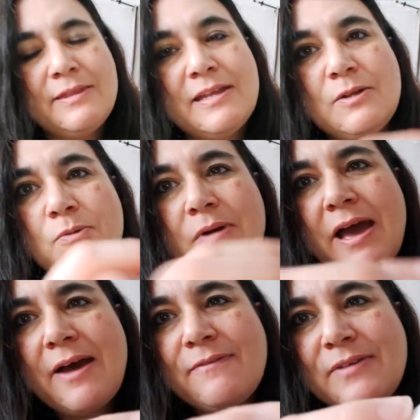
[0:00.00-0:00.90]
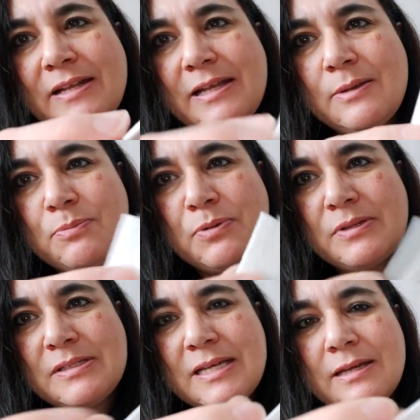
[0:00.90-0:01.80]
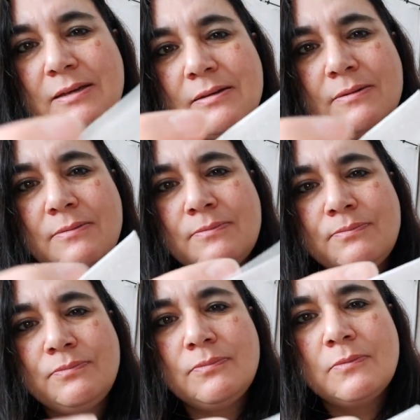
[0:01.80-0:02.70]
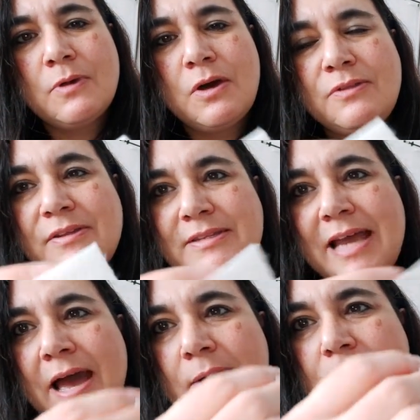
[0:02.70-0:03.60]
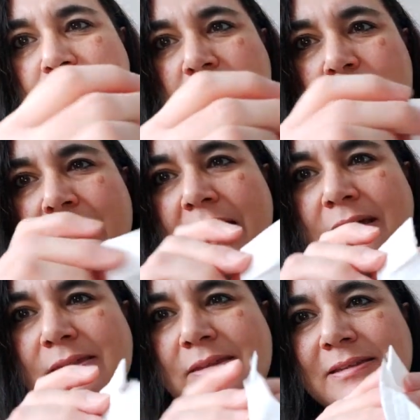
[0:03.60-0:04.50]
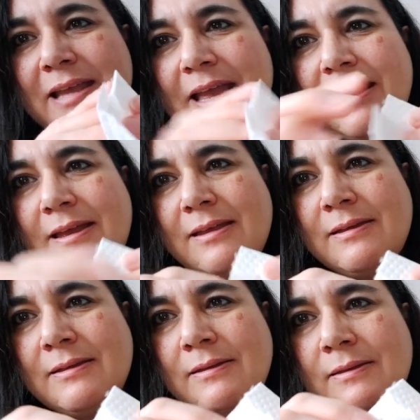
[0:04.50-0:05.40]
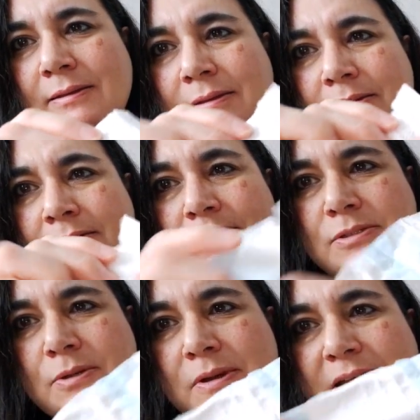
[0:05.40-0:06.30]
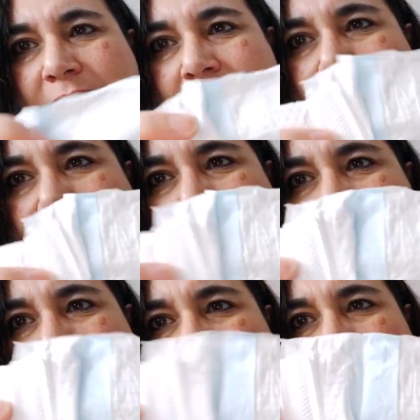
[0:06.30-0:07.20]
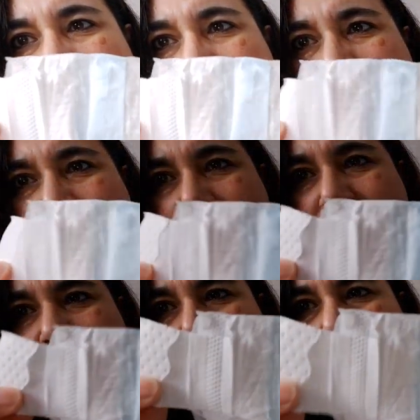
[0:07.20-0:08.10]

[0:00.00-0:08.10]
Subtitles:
They don't have any printing in the tabs back in the day. So I can't tell what year they